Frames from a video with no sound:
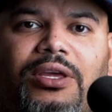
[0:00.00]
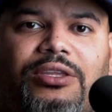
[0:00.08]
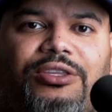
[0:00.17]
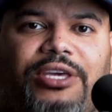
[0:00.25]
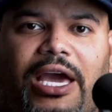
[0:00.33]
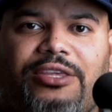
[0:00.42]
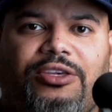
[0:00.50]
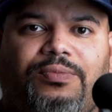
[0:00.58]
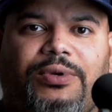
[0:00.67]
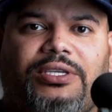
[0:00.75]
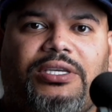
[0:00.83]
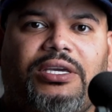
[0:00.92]

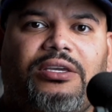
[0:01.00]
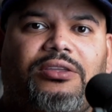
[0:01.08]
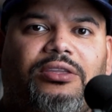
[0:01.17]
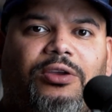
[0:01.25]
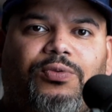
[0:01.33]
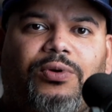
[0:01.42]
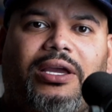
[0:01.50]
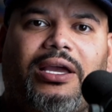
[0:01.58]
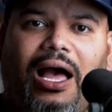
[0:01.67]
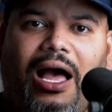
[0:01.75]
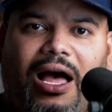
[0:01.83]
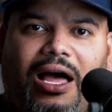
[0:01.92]
ChatGPT the different
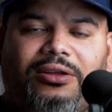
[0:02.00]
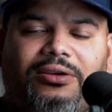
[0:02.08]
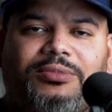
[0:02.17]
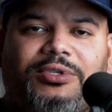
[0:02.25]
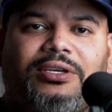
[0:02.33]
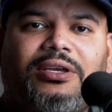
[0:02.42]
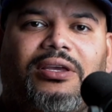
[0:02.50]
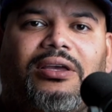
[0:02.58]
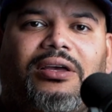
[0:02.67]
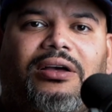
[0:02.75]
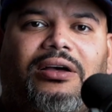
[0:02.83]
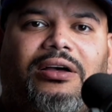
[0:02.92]
columns
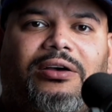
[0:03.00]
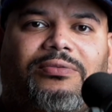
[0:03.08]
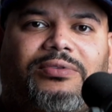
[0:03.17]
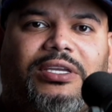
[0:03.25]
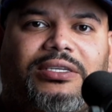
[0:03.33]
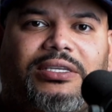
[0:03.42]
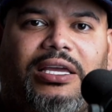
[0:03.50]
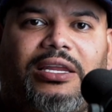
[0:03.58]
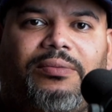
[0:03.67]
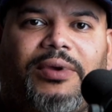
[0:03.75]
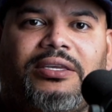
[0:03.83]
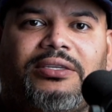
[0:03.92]
of this
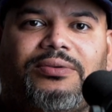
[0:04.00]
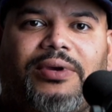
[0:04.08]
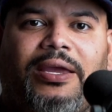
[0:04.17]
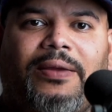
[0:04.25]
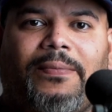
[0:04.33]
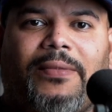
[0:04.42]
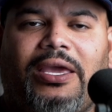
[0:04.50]
database, right,